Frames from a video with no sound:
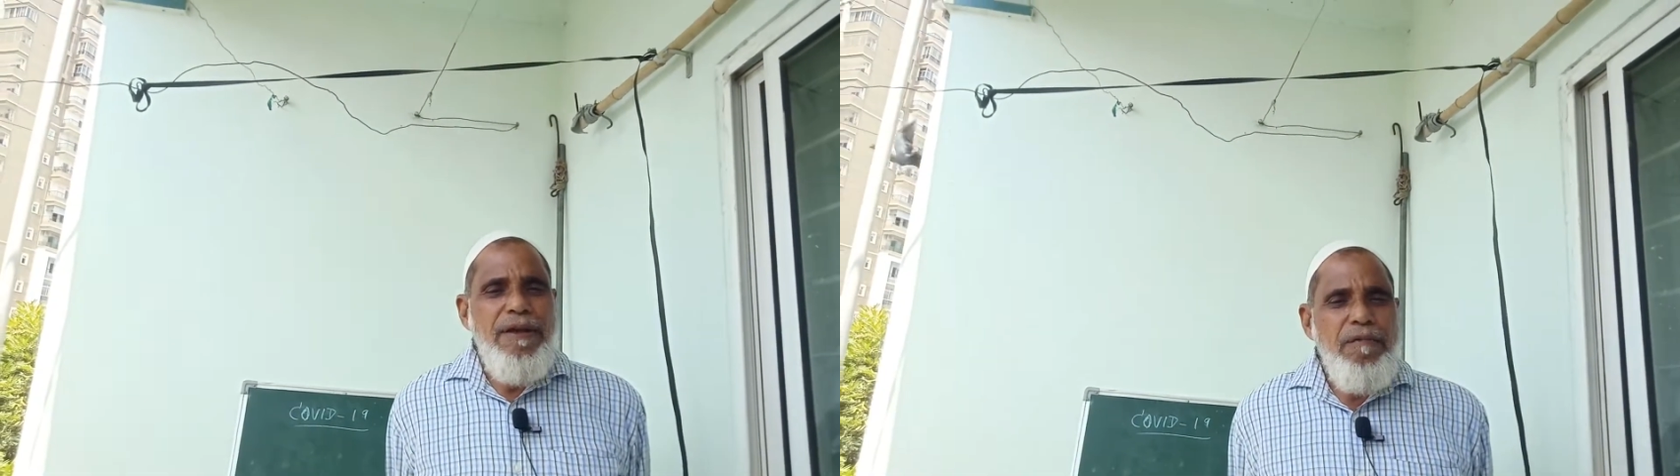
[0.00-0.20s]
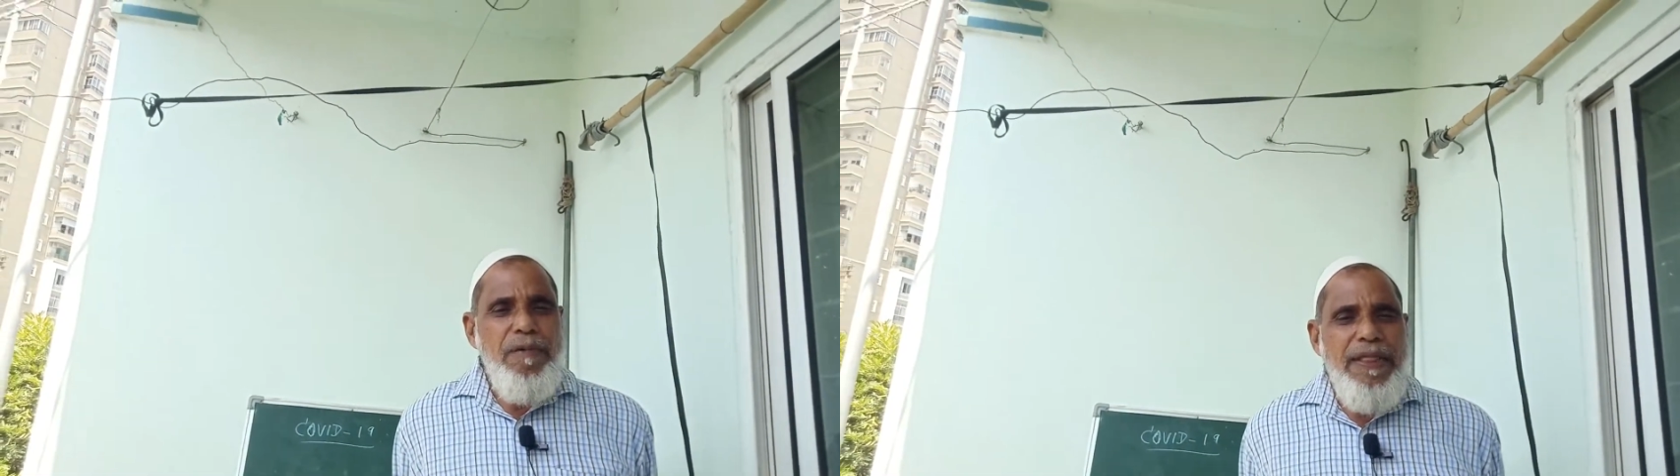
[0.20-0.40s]

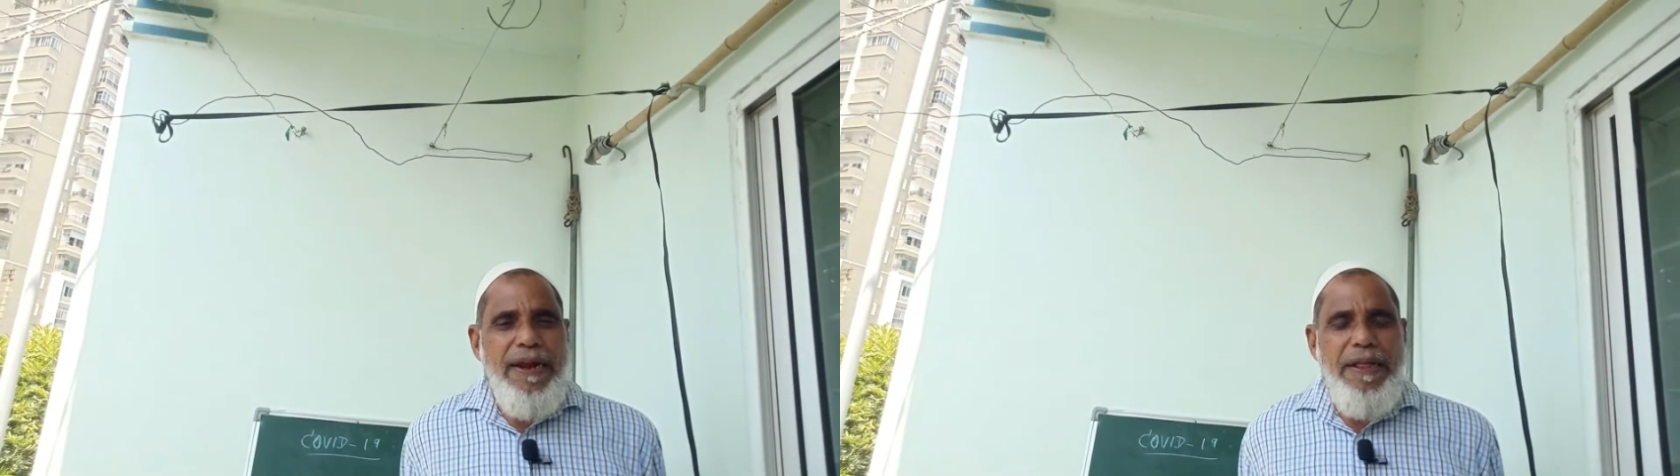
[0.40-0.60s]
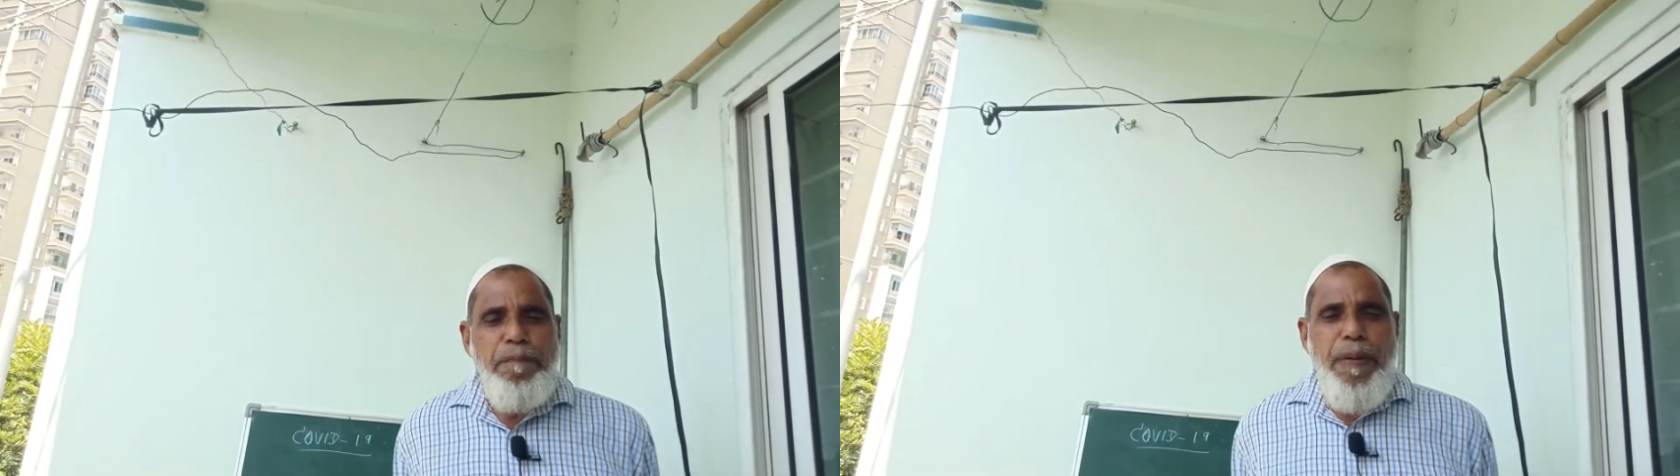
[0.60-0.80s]
Whether
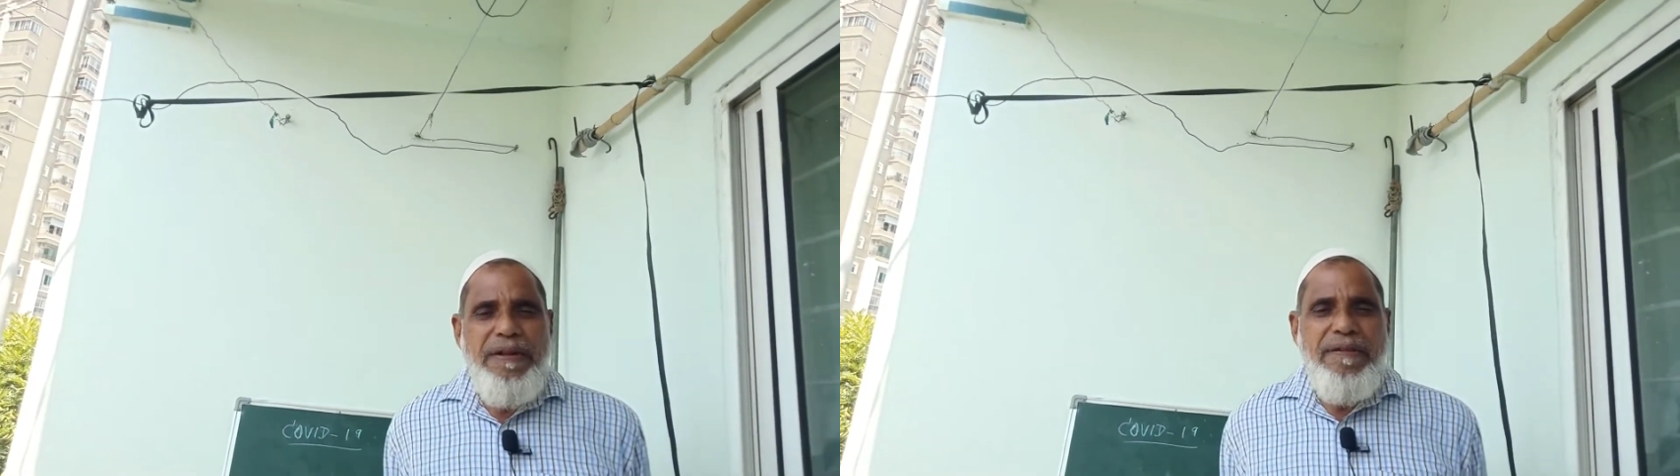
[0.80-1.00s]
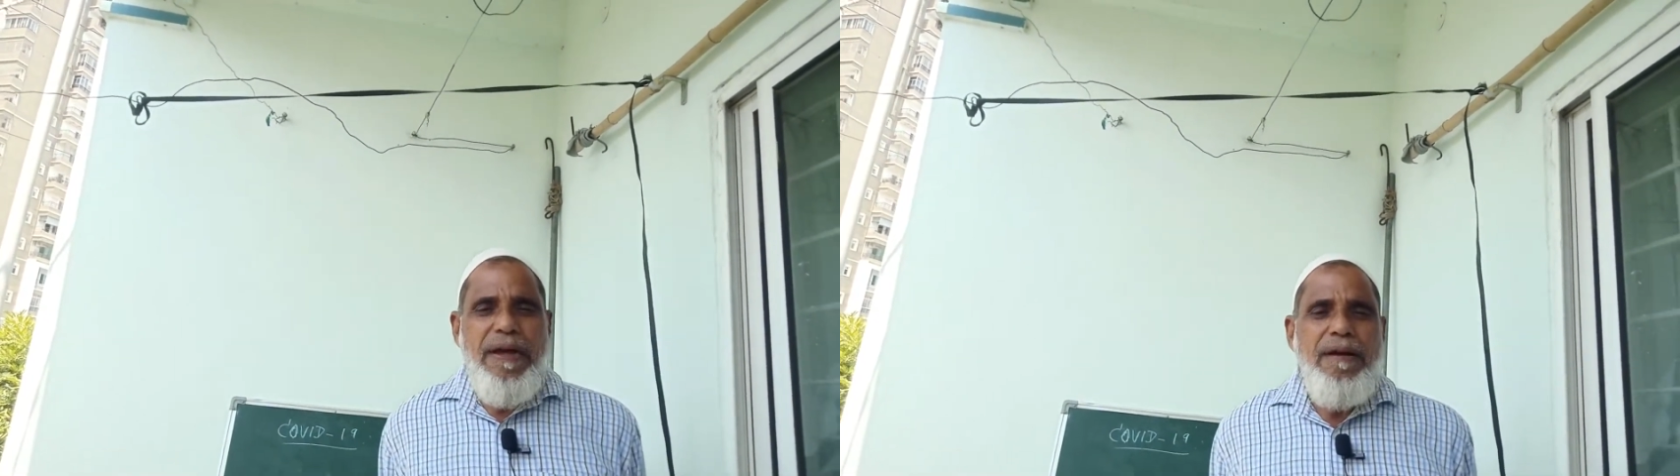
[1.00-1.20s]
the
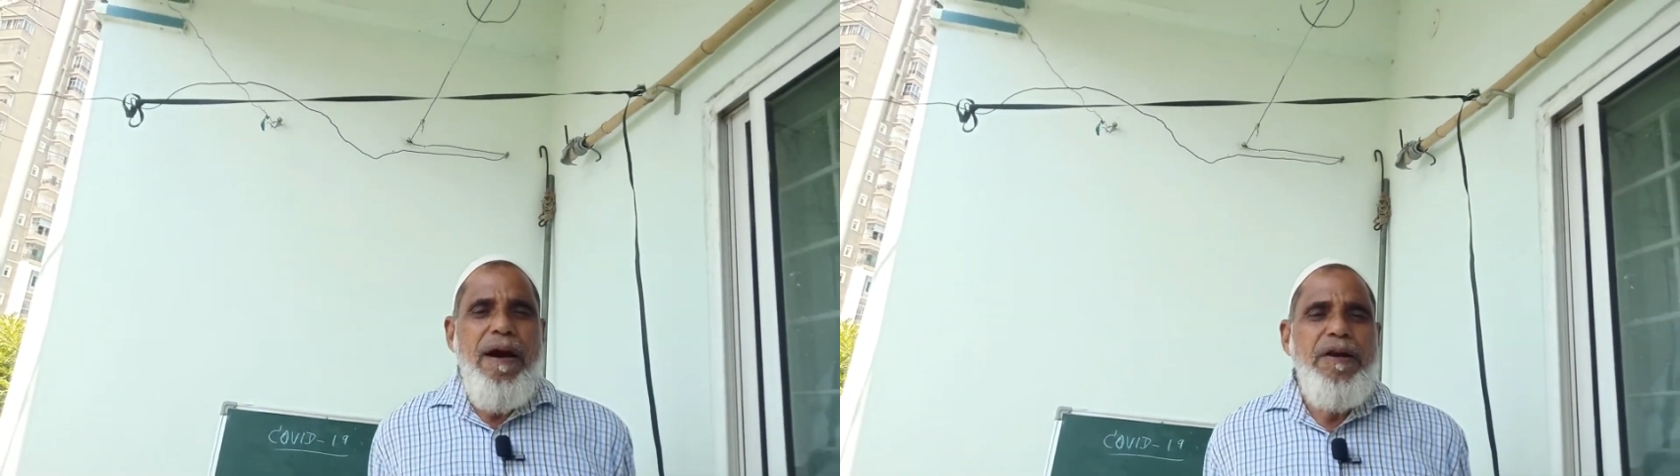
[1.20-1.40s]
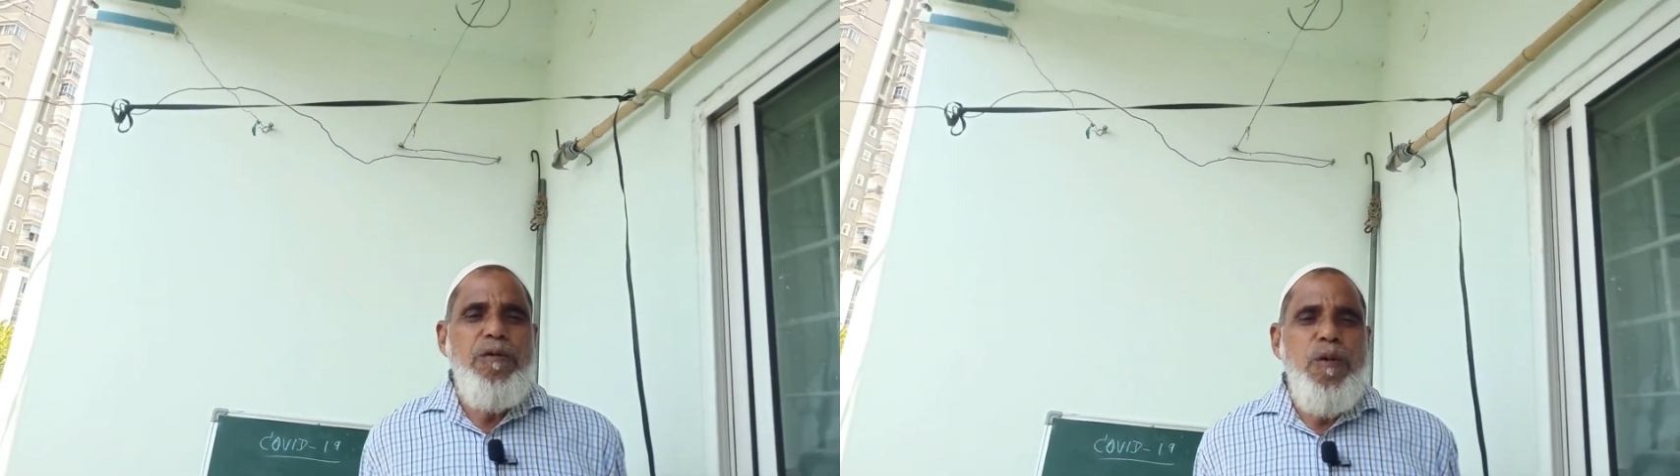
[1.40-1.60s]
person
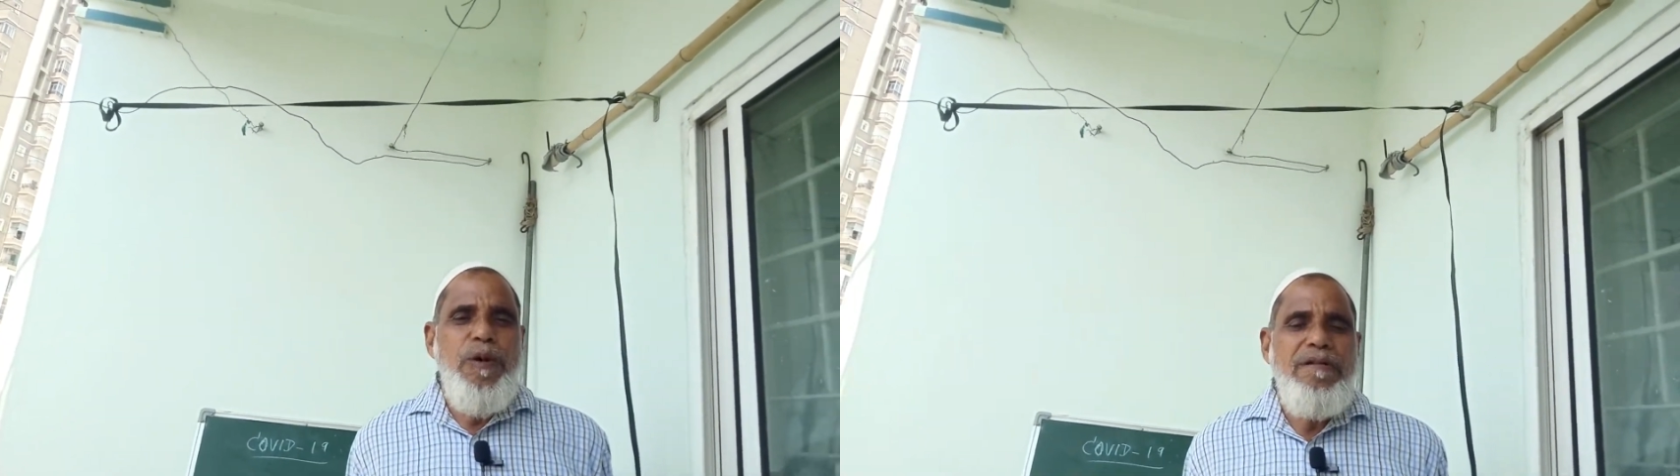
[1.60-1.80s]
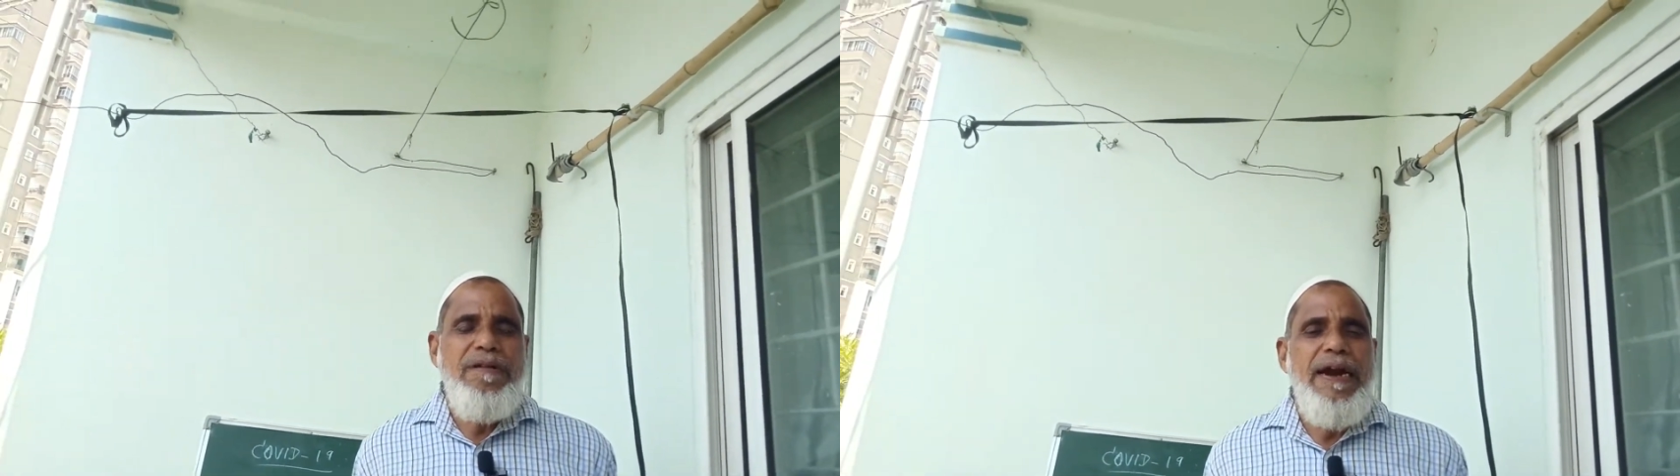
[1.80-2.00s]
or a
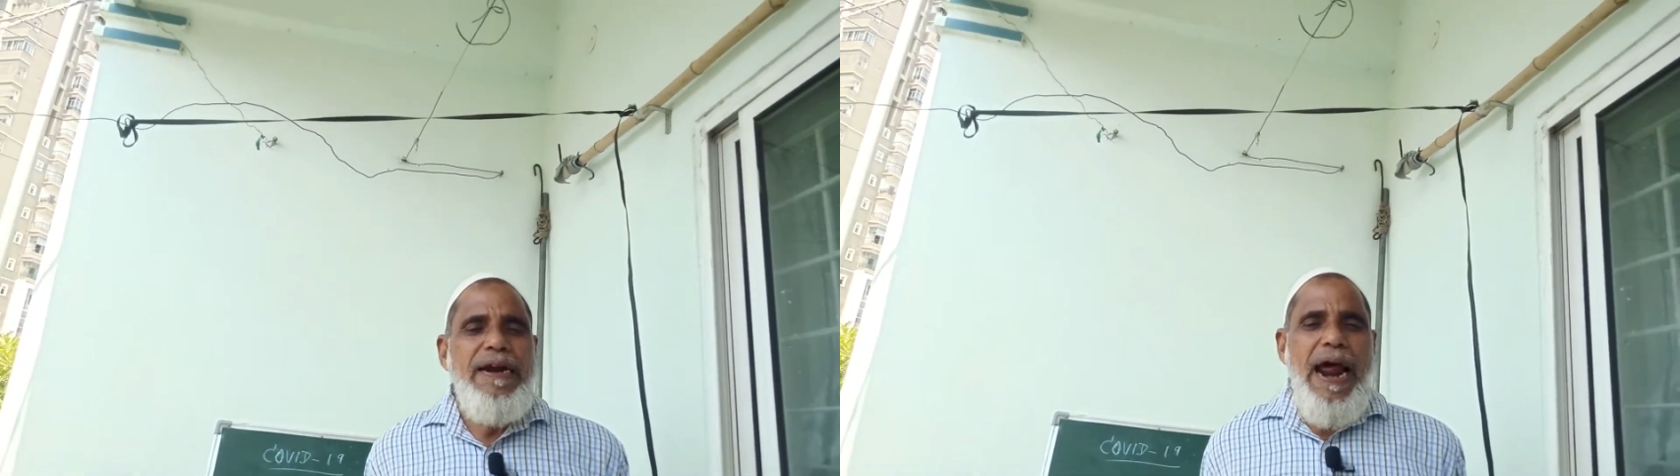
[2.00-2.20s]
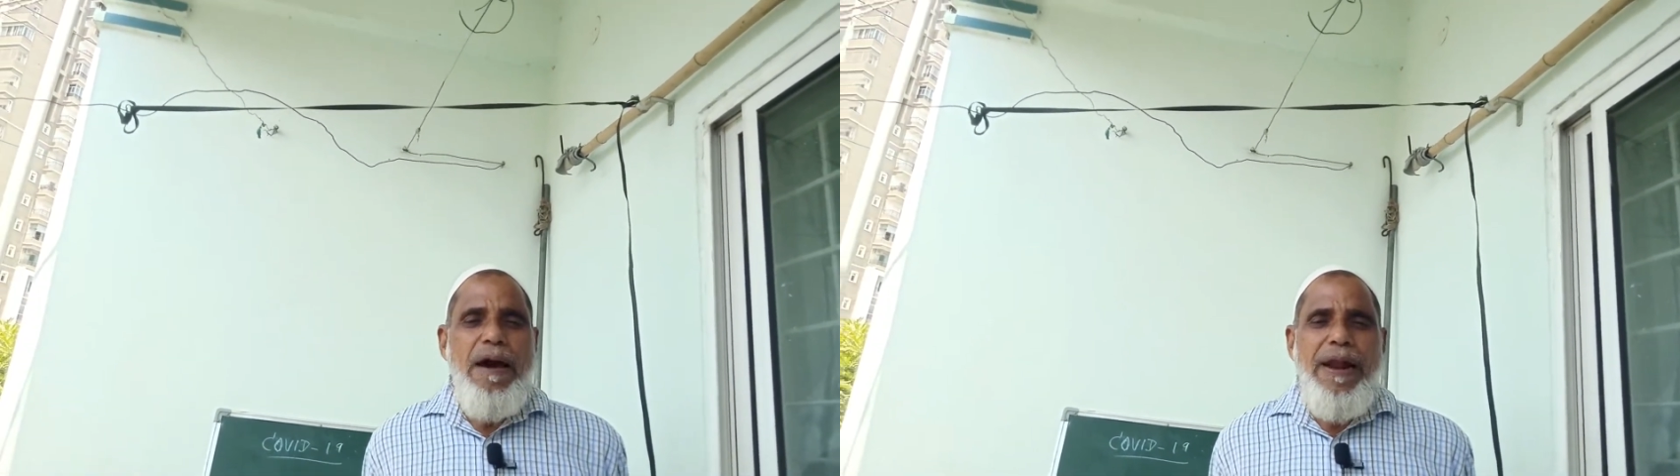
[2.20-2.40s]
tourist, a
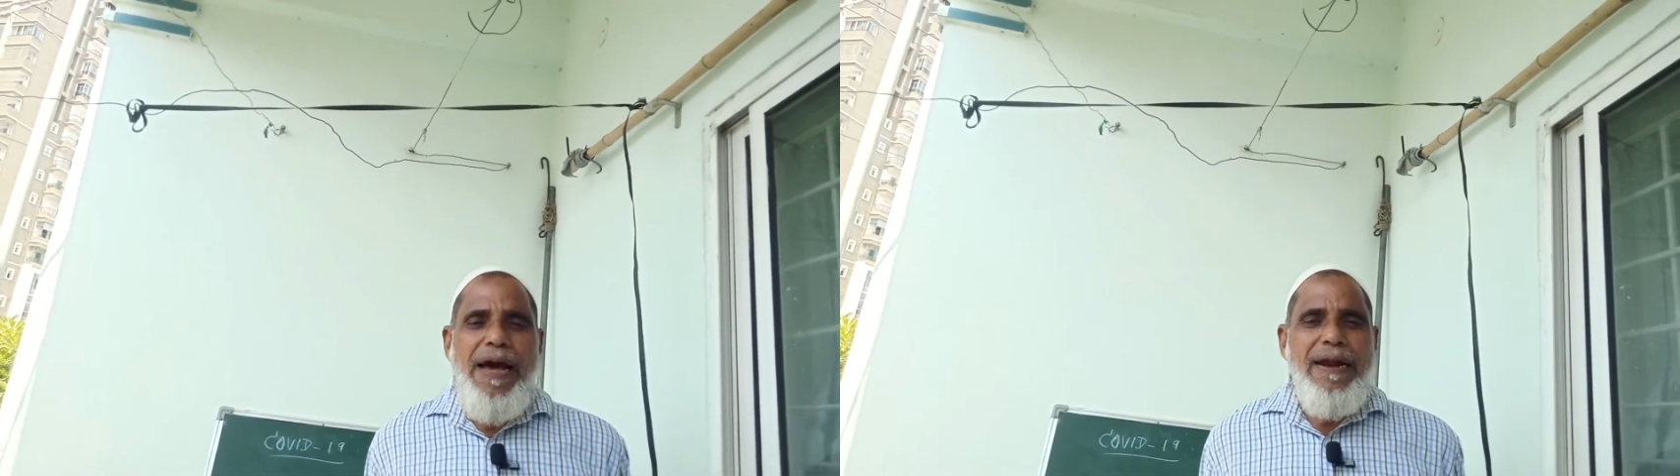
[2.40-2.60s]
traveler